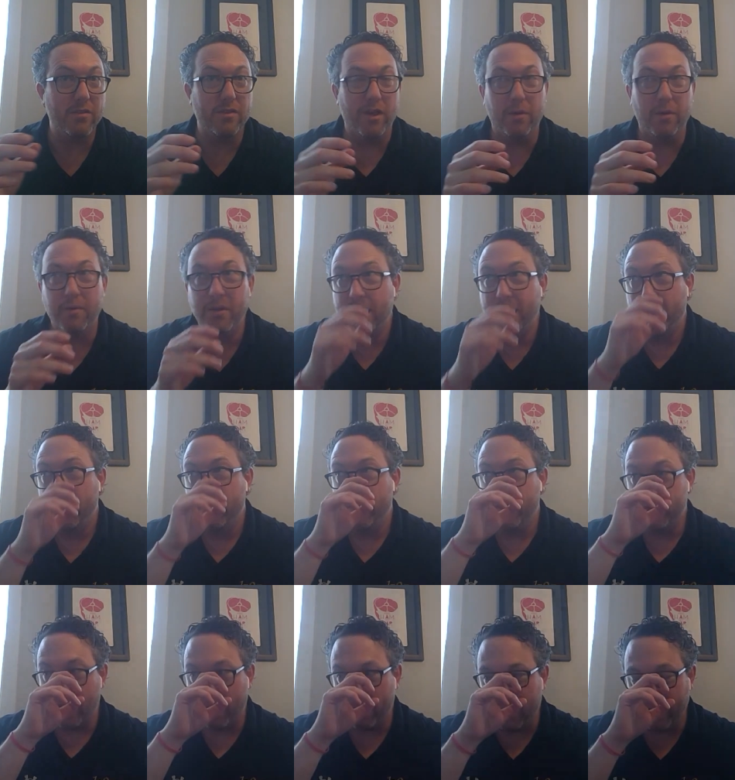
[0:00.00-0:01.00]
So
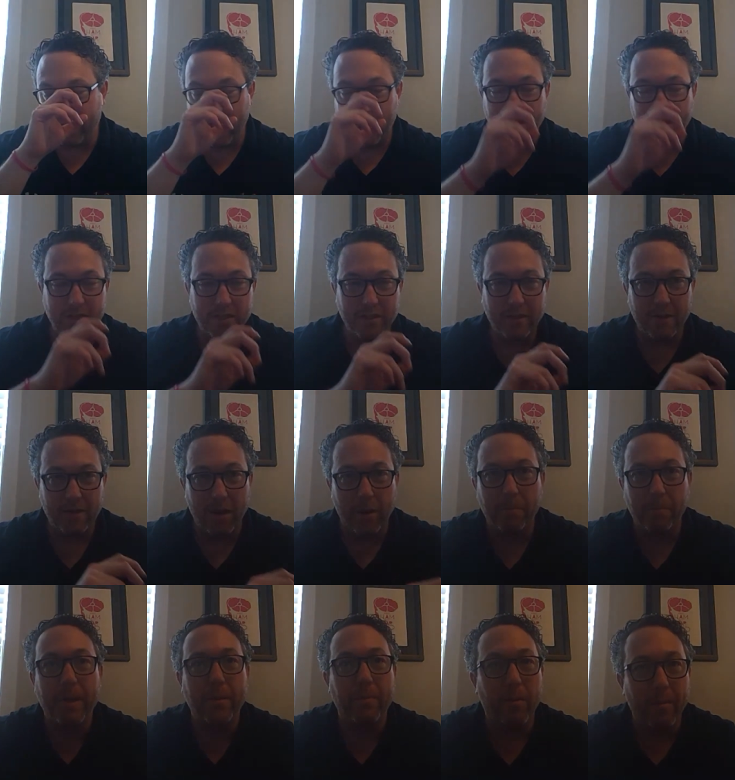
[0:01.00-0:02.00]
something that you
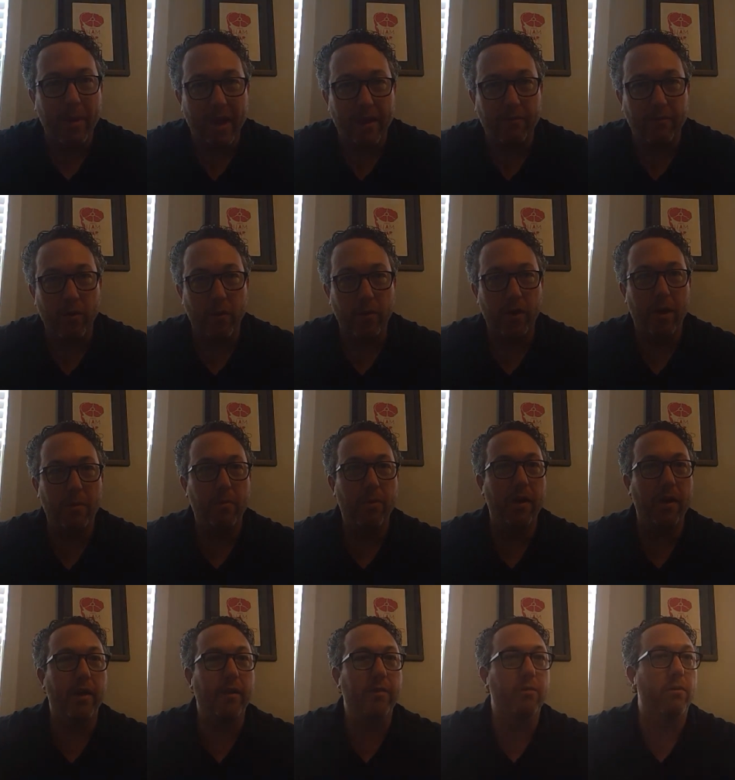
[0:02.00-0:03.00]
know people may have grown up
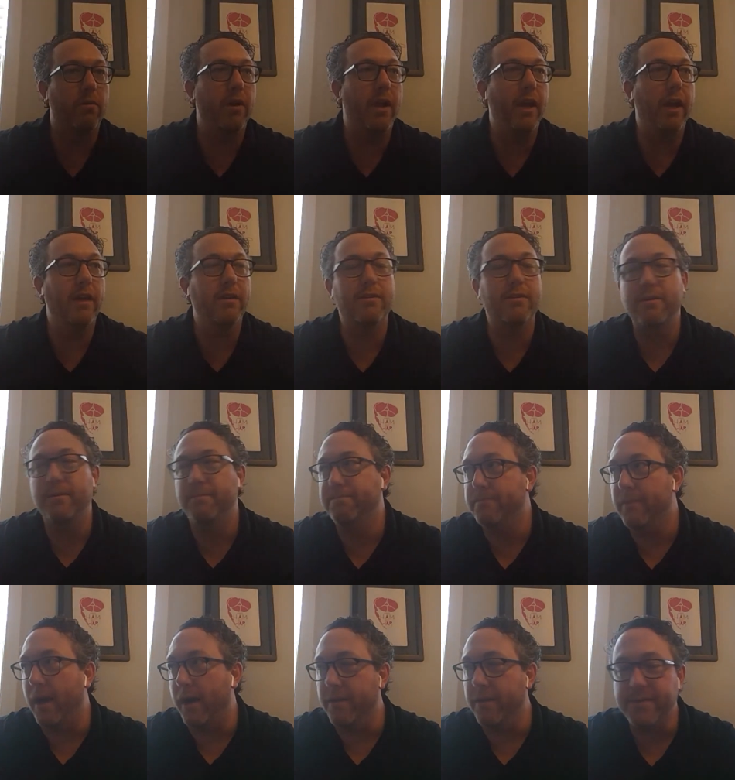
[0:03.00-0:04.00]
with or ate
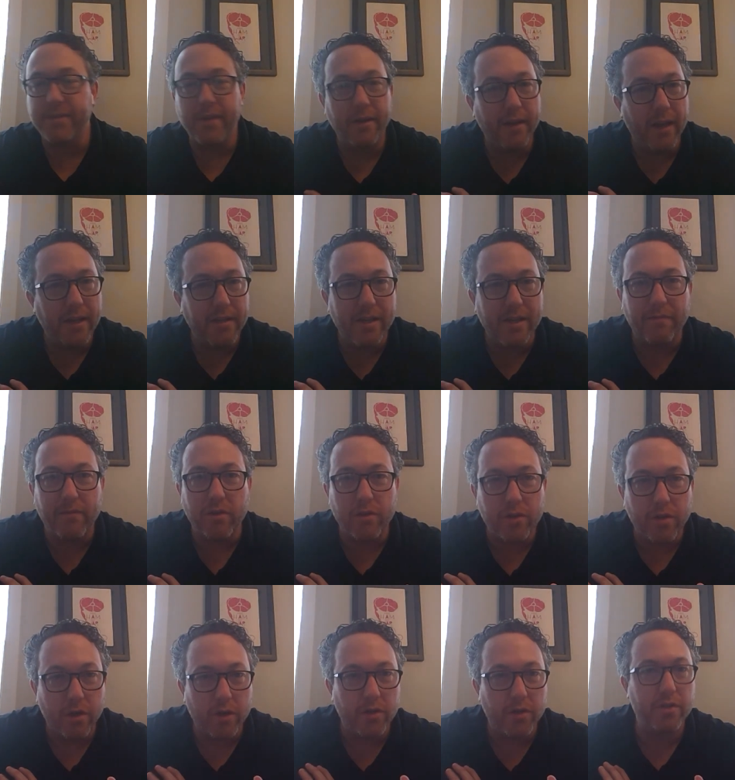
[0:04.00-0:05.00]
on Sundays after
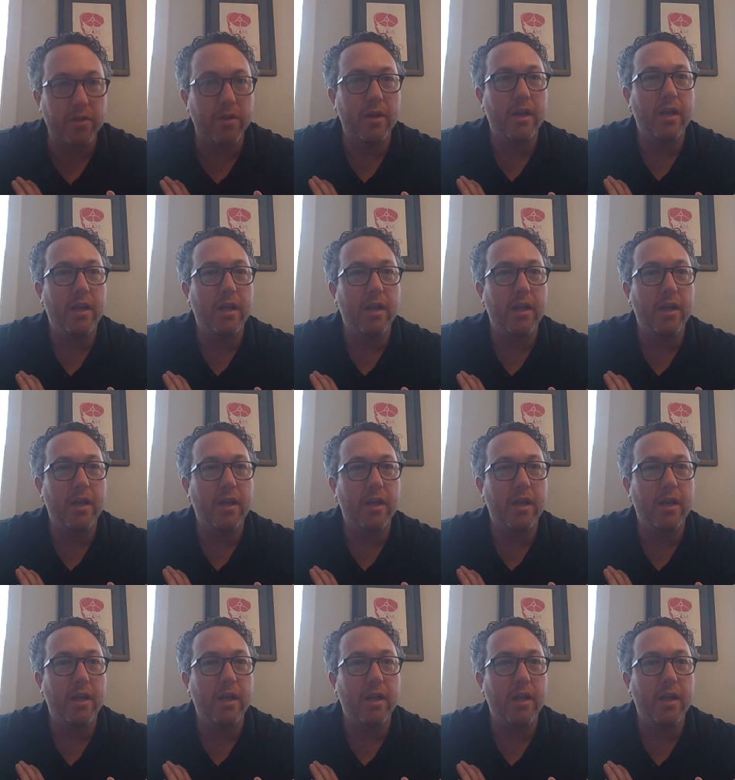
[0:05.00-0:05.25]
church,